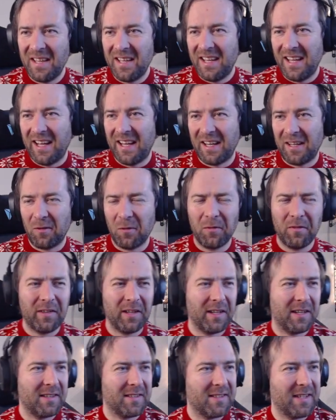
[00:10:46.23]
And I don't
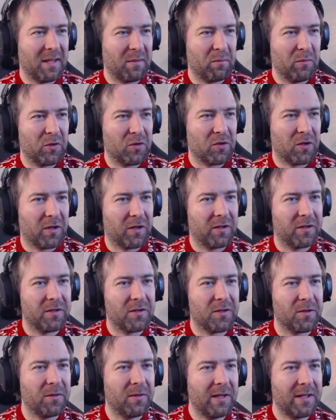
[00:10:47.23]
think it's that much harder,
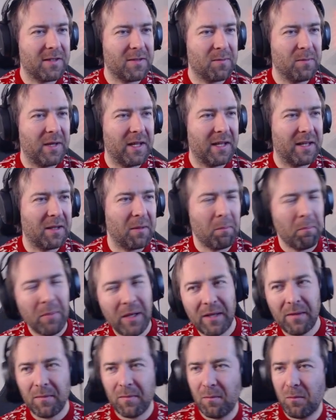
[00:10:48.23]
so let's make it a
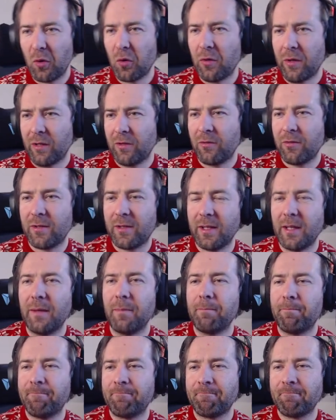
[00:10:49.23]
bit more interesting.
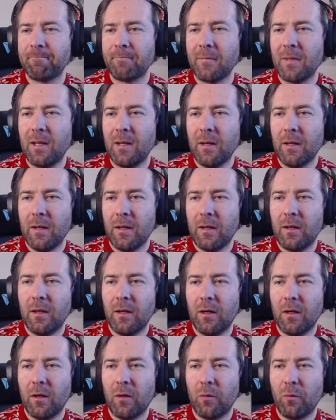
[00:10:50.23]

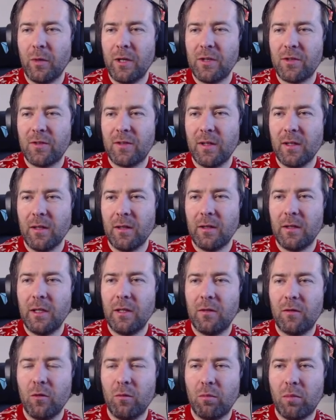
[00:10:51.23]
We still
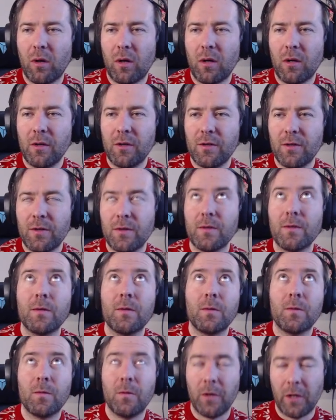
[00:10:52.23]
need to
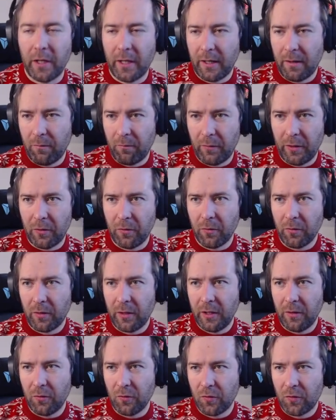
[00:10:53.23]
parse. Yeah, we don't
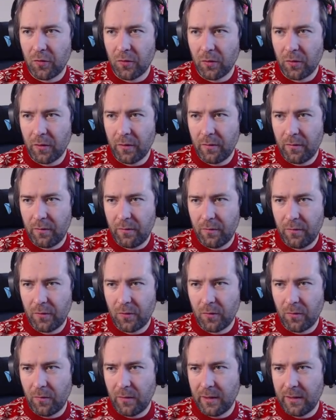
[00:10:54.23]
need to sort,
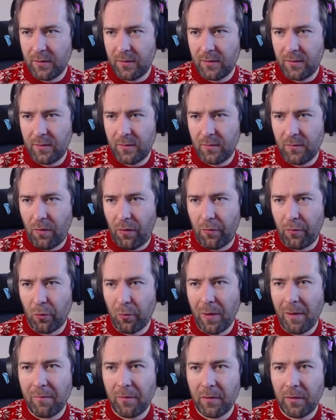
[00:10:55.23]
so let's throw
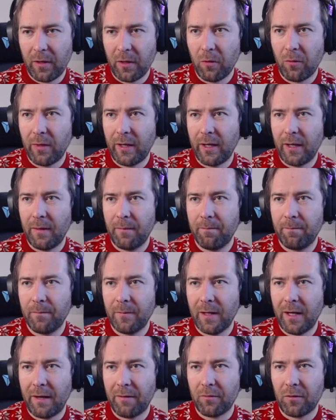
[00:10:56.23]
everything away
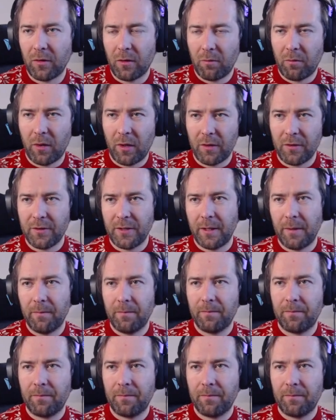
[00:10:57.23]
after our parsing.